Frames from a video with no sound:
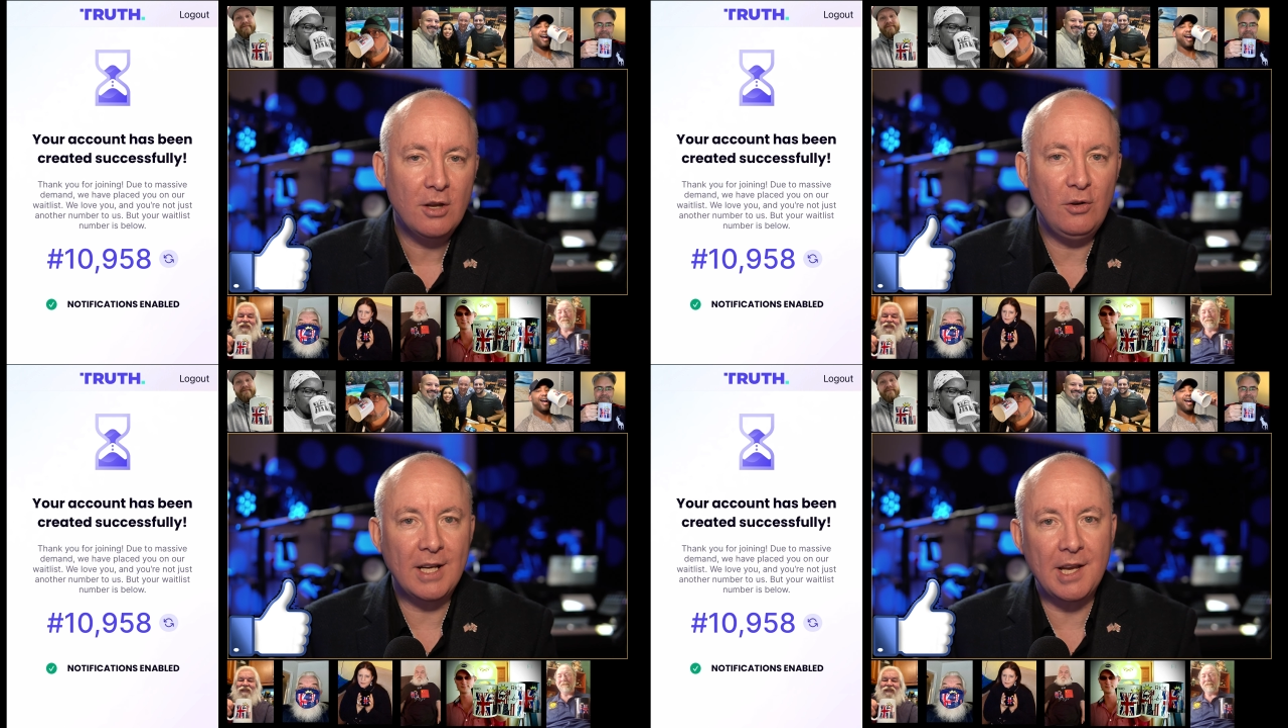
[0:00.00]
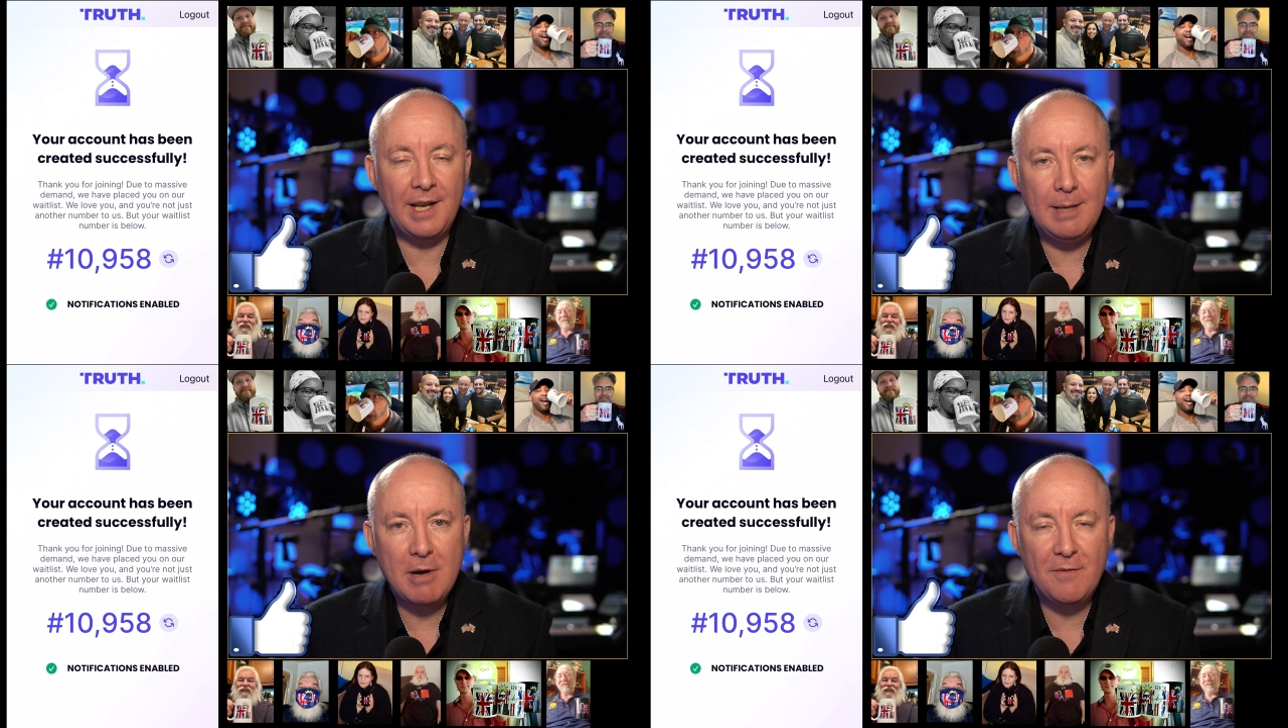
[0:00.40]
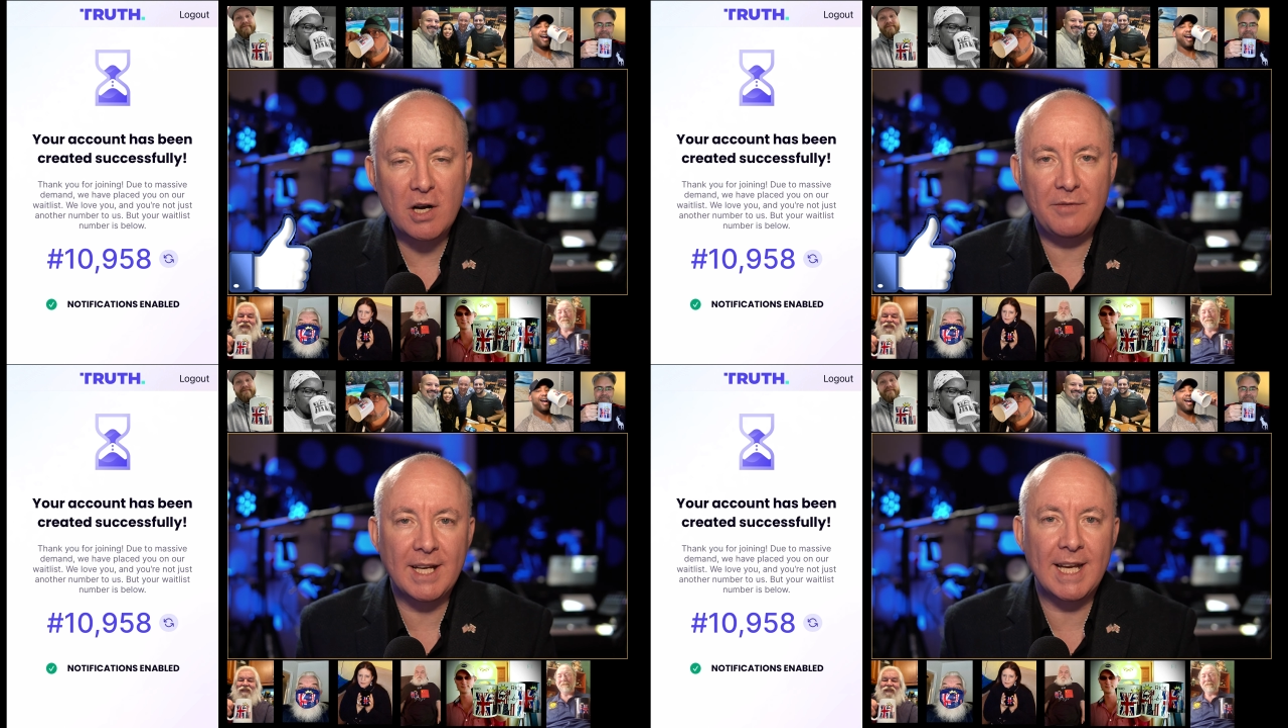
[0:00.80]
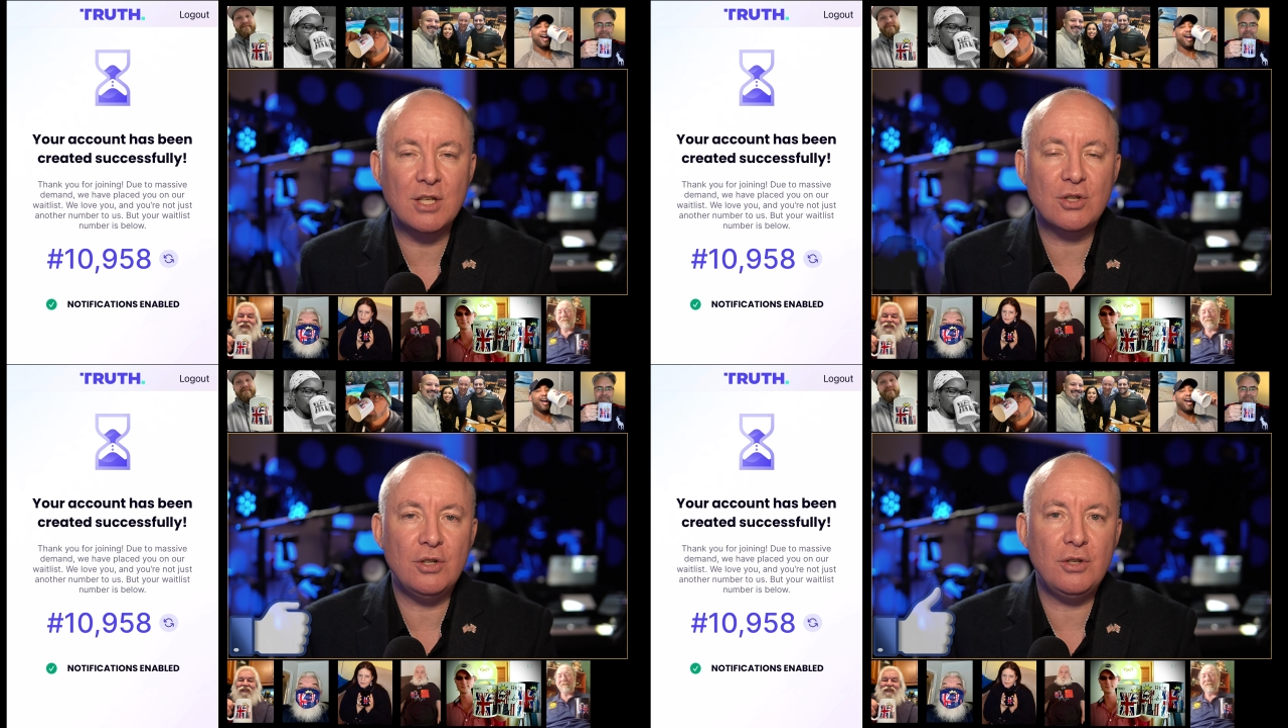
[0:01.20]
You get an email
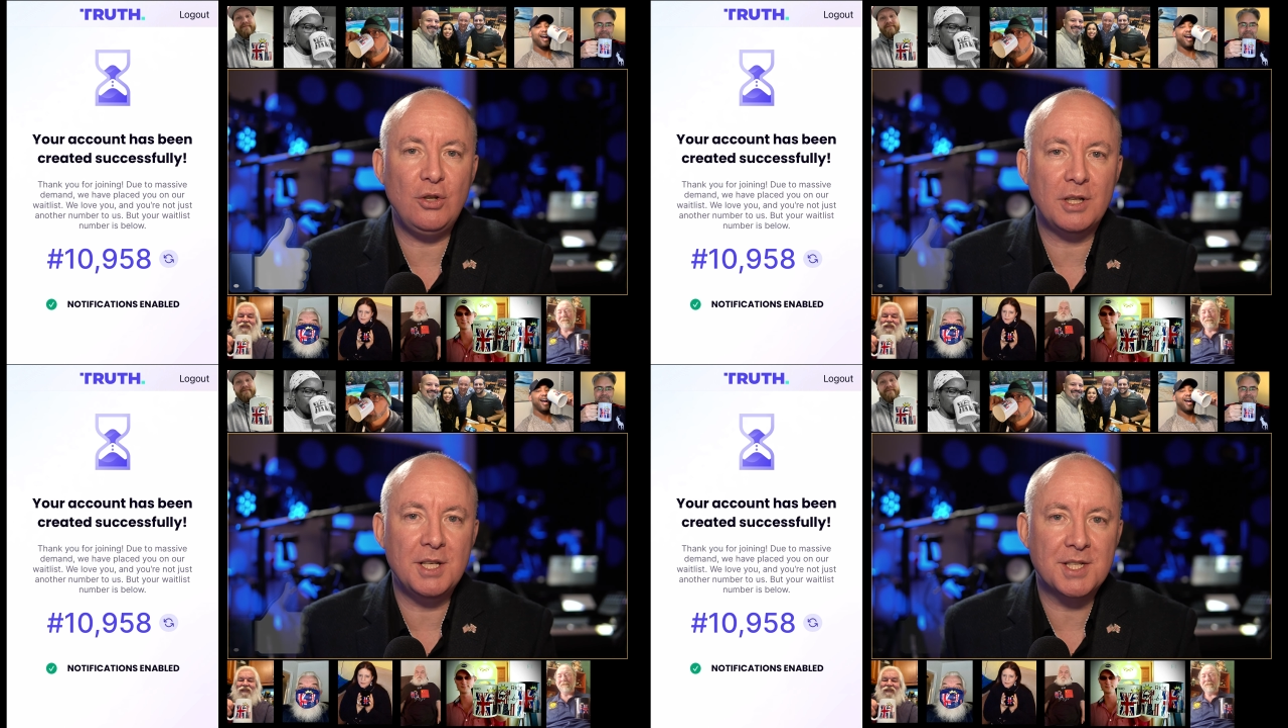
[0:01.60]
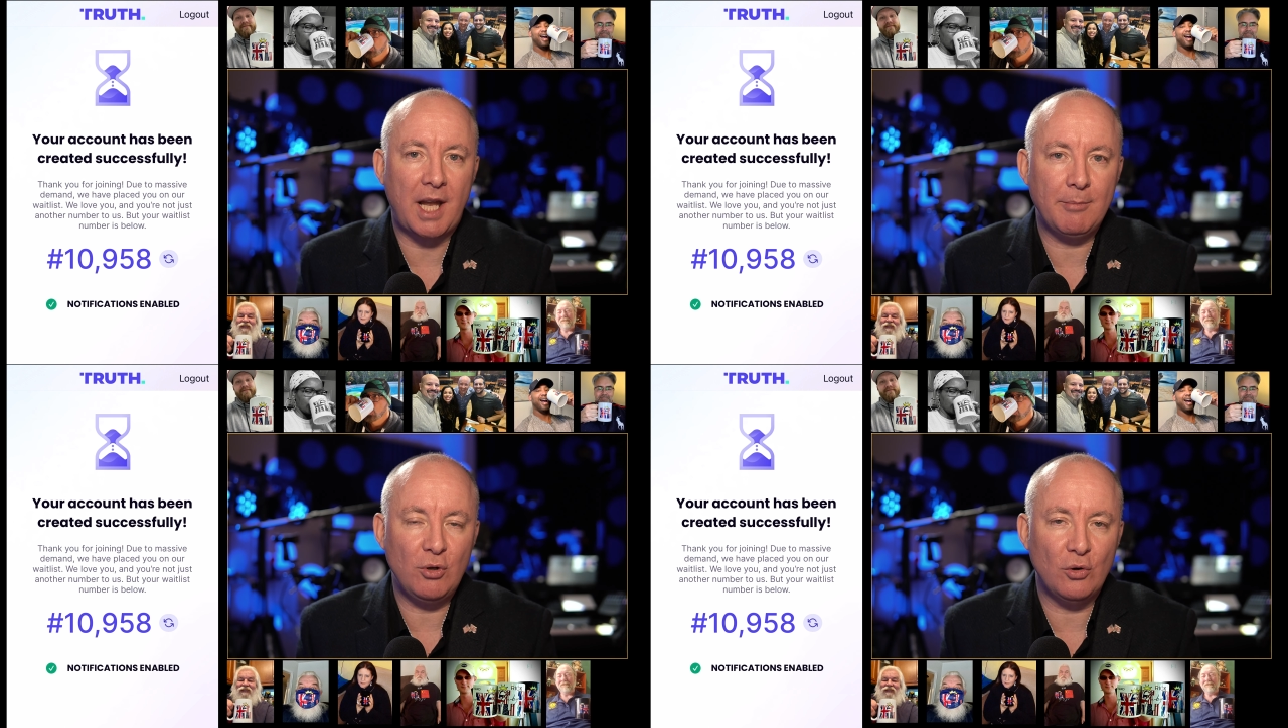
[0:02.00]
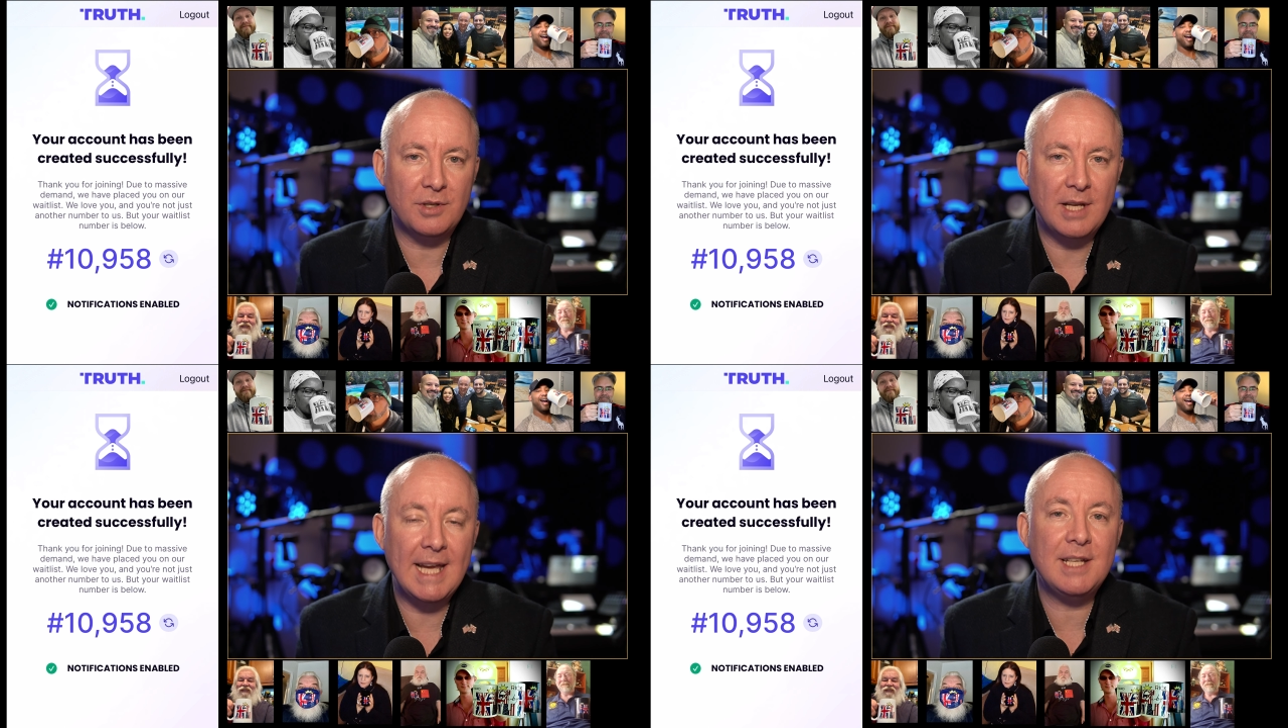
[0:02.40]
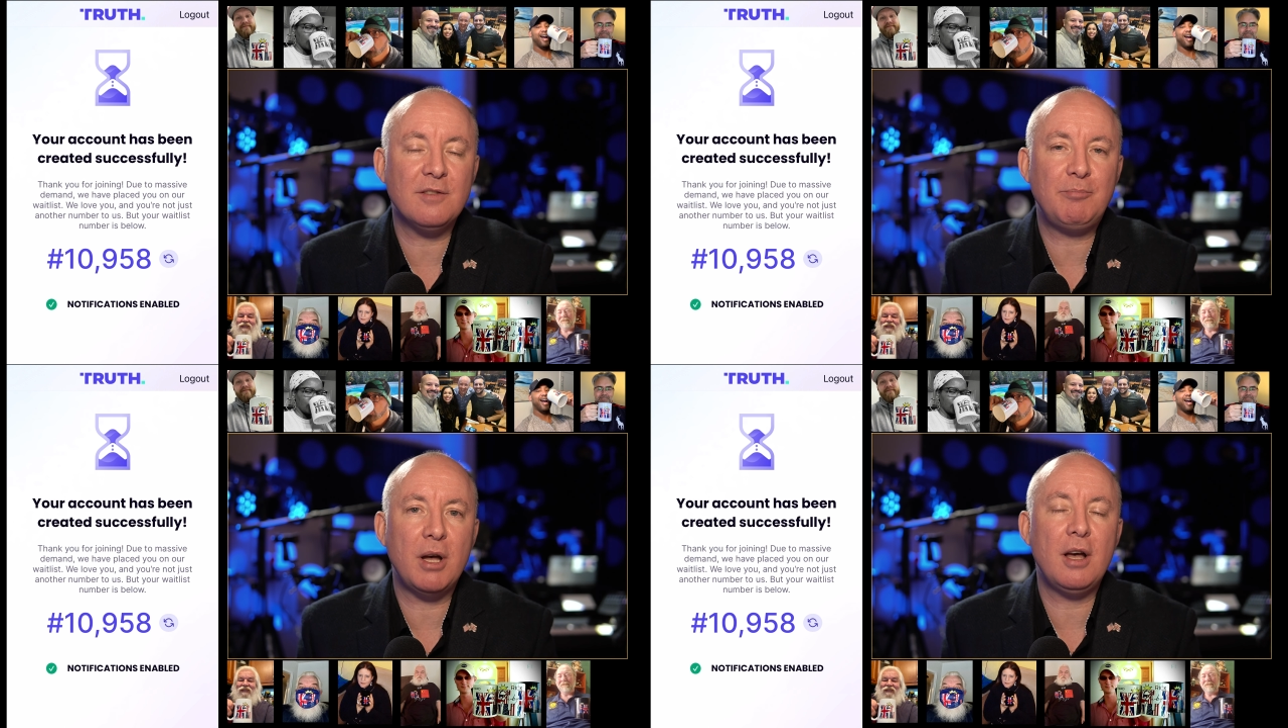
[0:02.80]
verification. You can set up your date
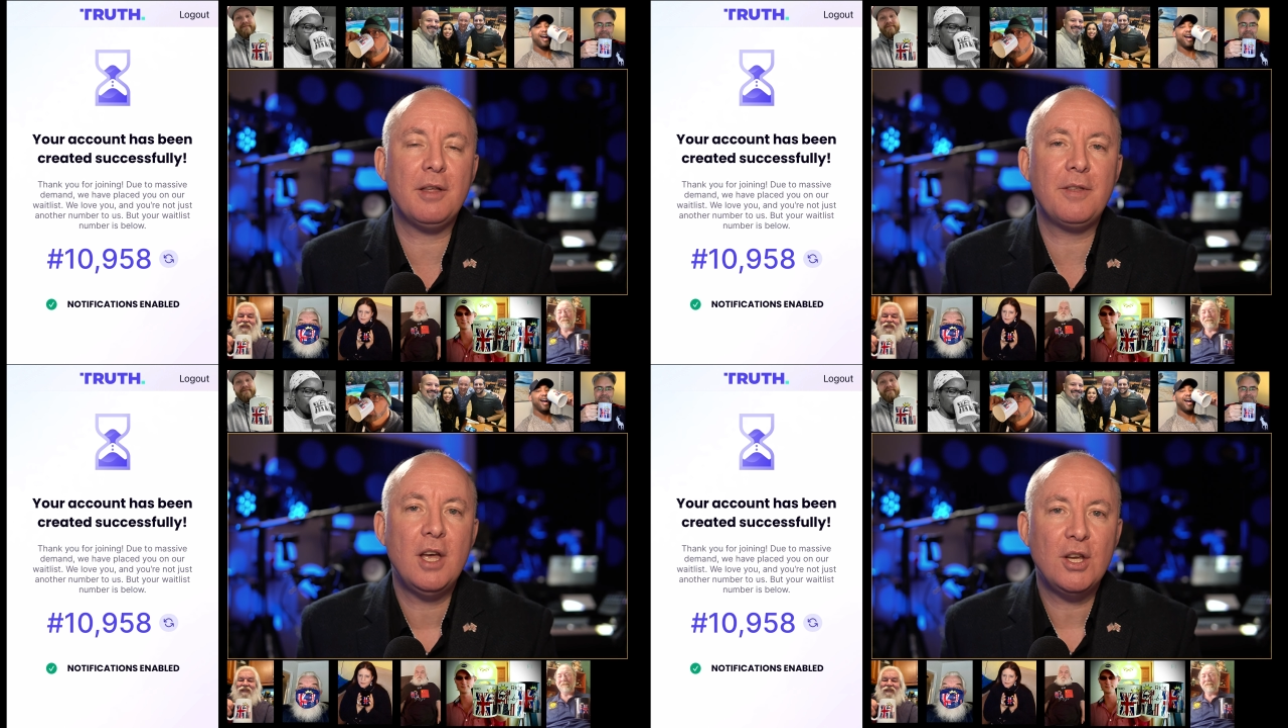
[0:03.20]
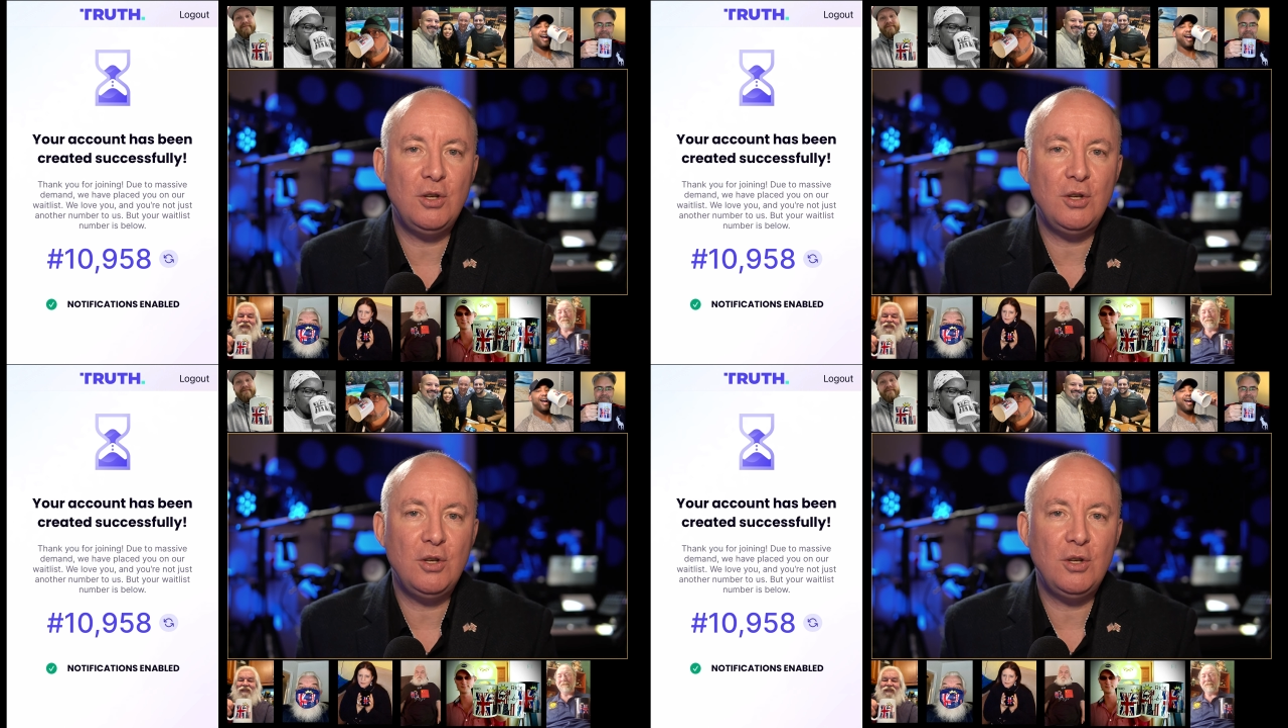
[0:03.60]
of birth.